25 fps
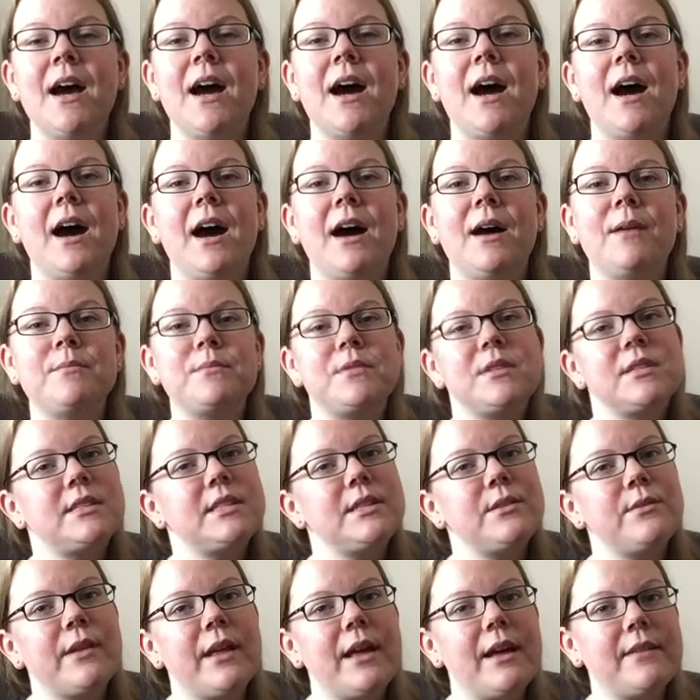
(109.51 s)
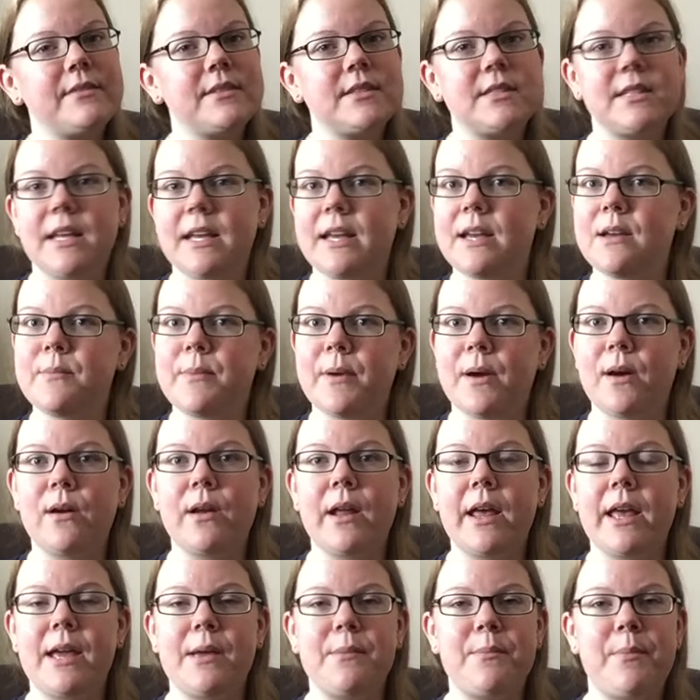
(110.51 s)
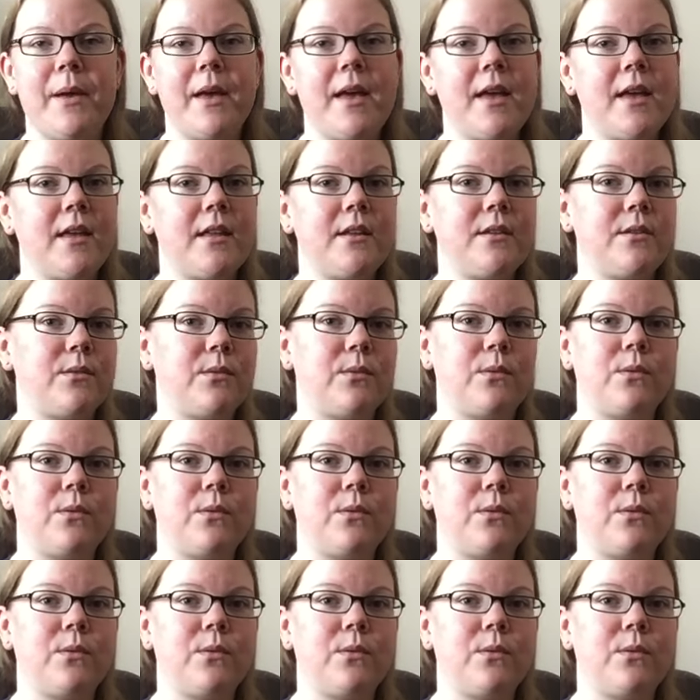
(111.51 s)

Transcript: um, to see what I have to say about a pen